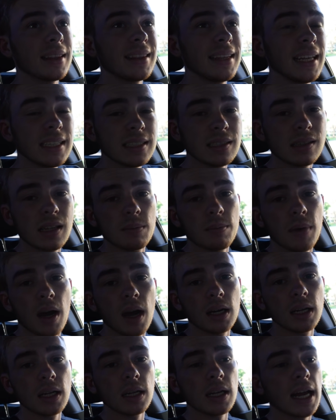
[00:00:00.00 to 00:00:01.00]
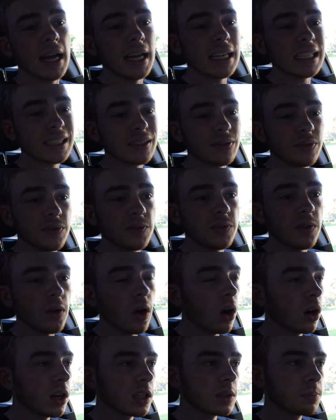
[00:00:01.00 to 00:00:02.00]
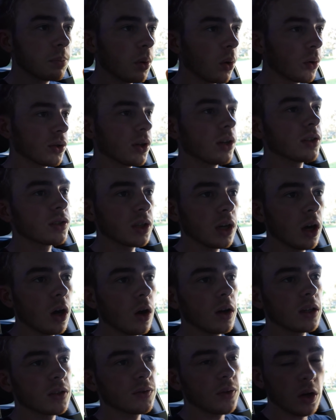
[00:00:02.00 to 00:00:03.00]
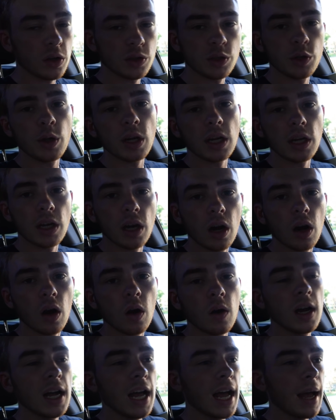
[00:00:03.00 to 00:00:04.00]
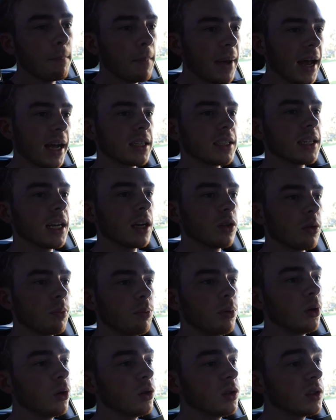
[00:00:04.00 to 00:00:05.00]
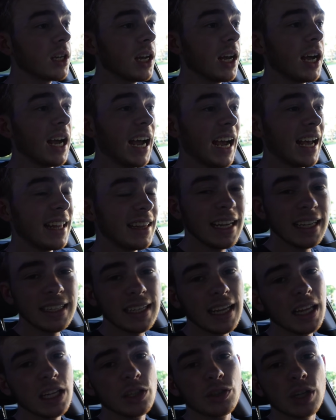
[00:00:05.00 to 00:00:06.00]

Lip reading: decently modded as far as bolt-ons go, as far as you can go, maxing out the boost, and they daily